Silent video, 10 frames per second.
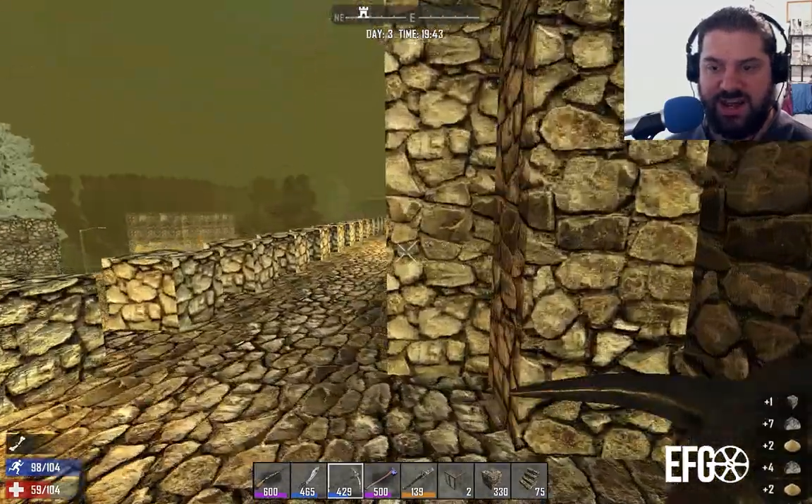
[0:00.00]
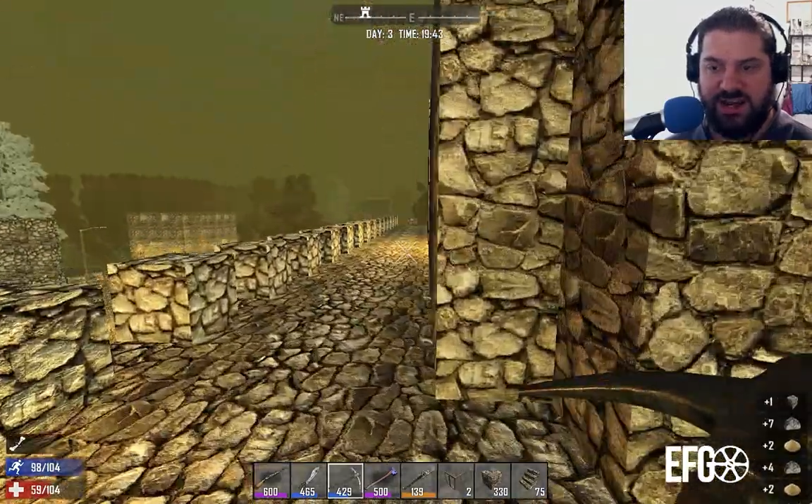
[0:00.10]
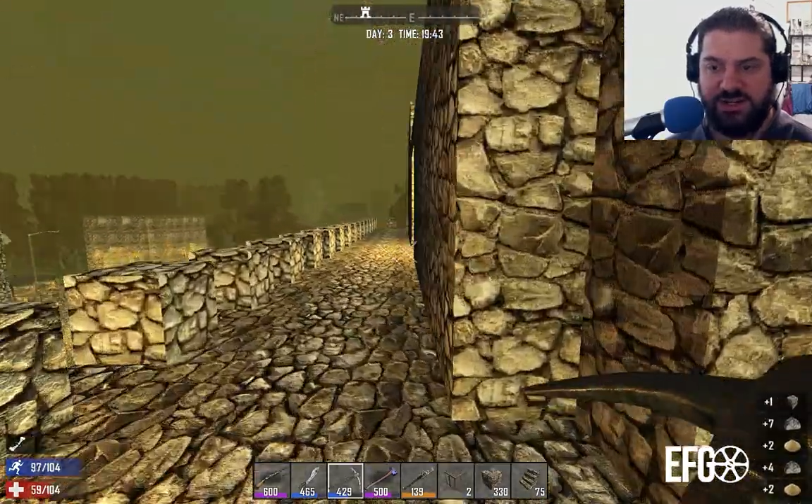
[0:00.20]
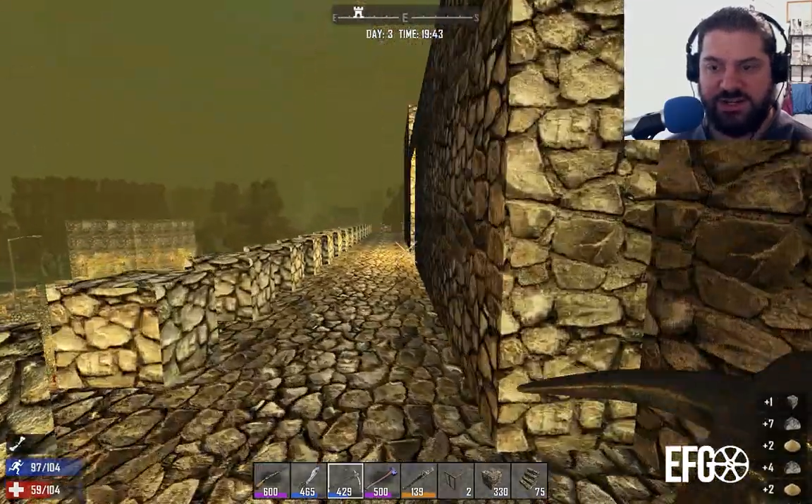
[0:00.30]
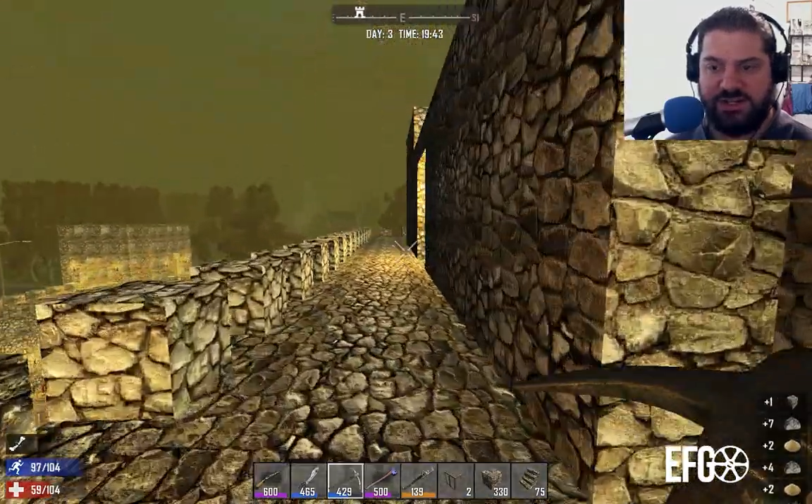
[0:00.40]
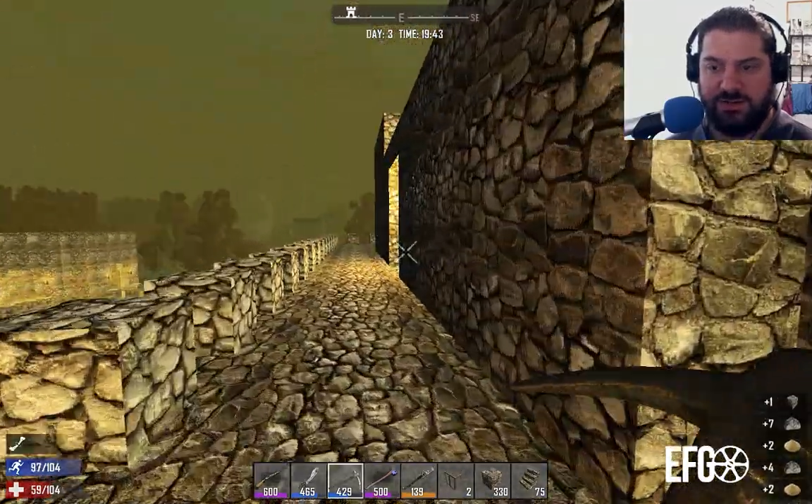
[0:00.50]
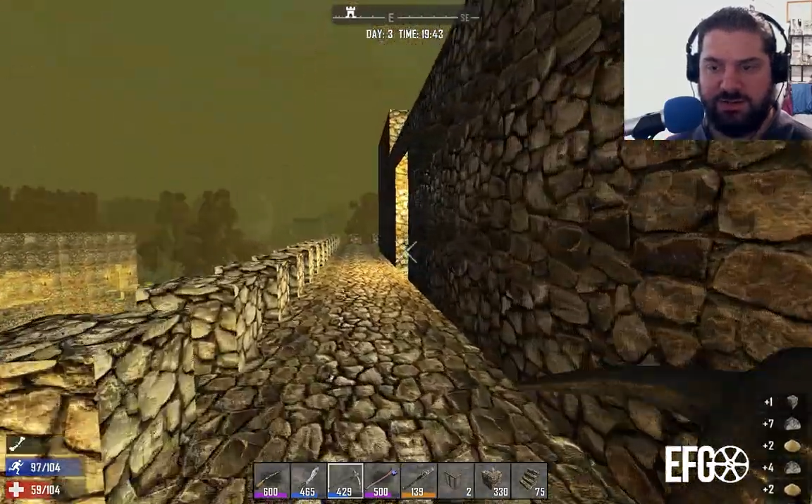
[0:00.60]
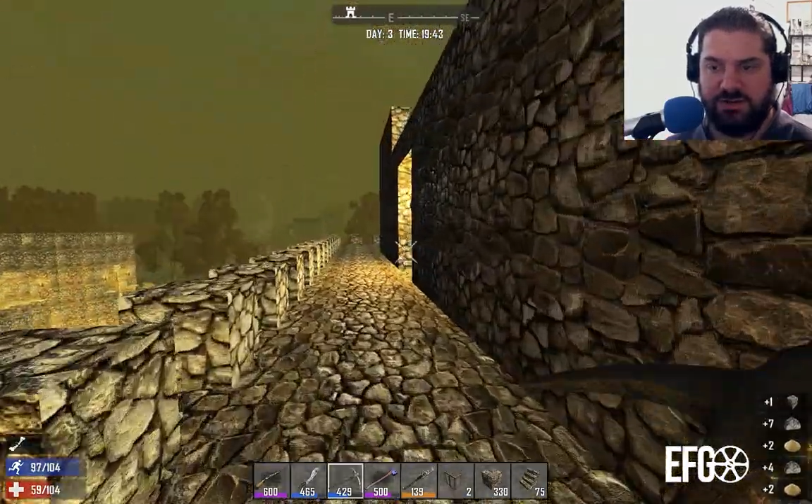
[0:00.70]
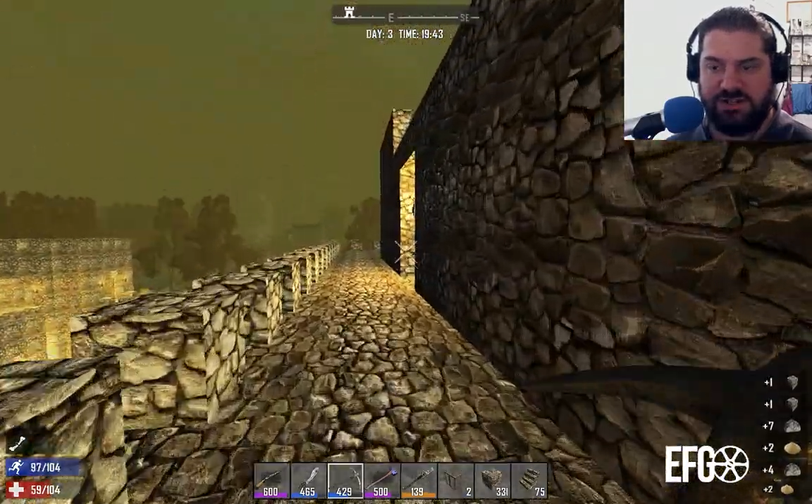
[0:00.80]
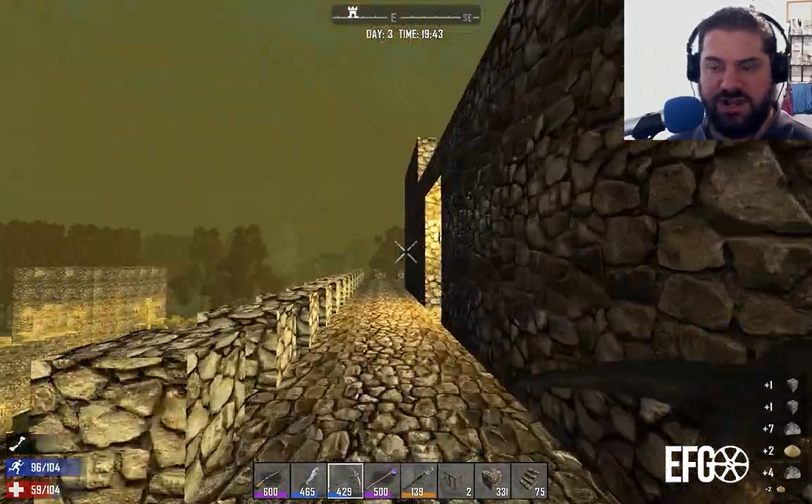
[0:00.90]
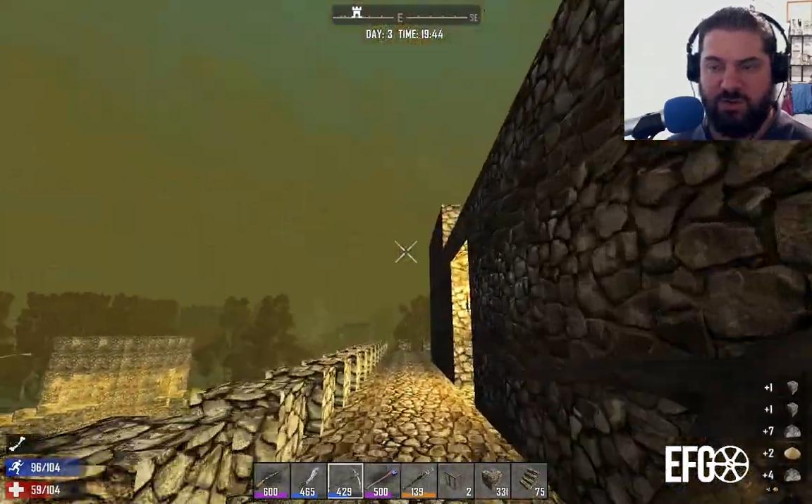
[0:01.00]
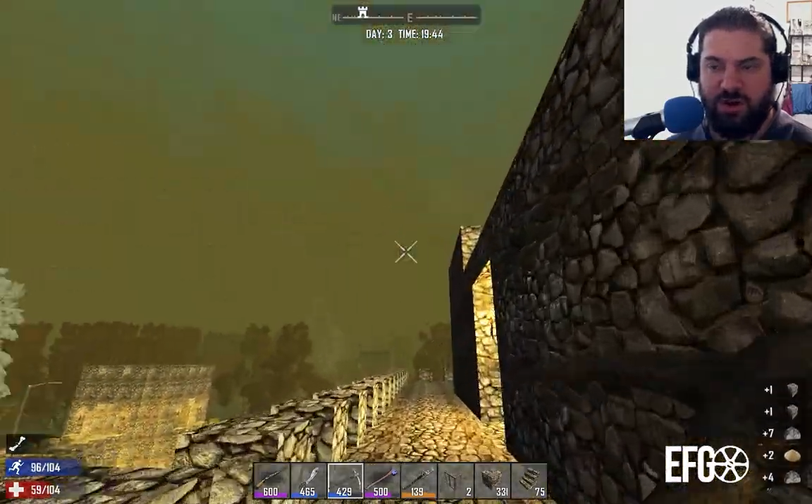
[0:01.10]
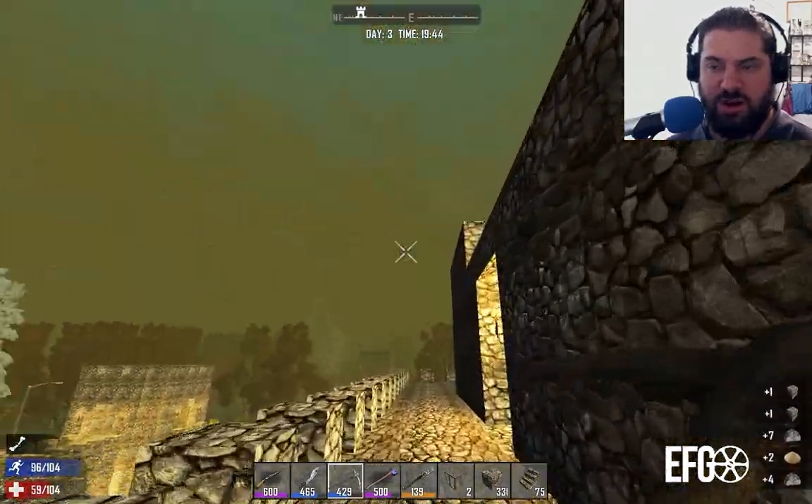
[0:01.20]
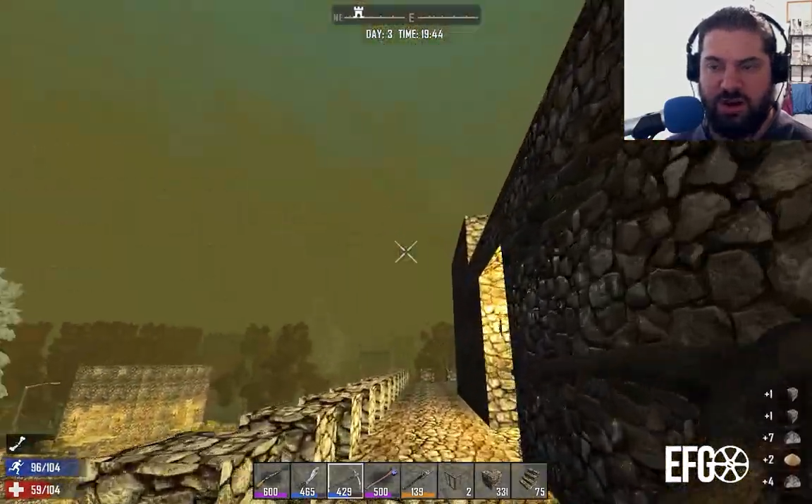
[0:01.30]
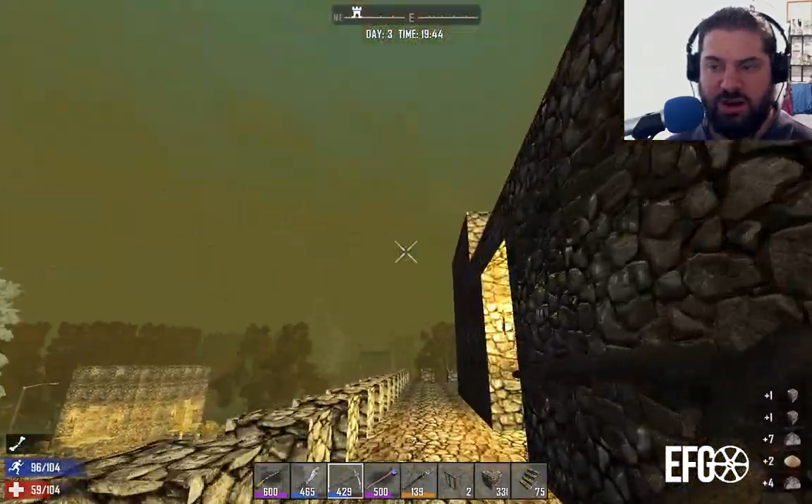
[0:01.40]
I just don't understand
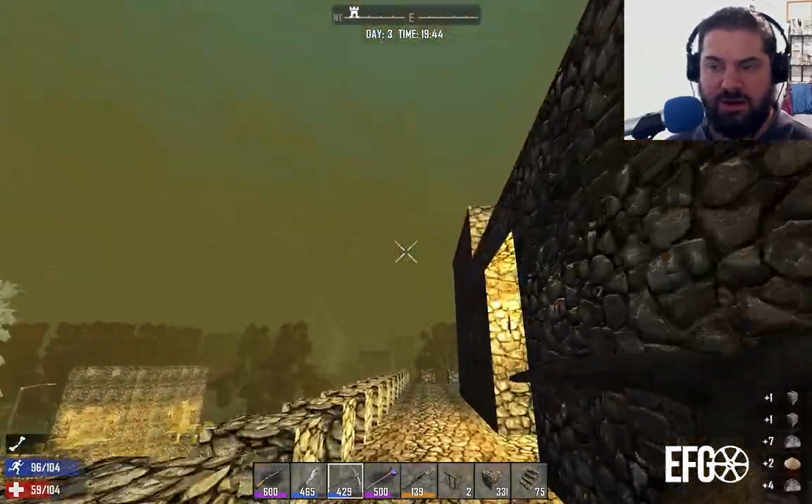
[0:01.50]
why.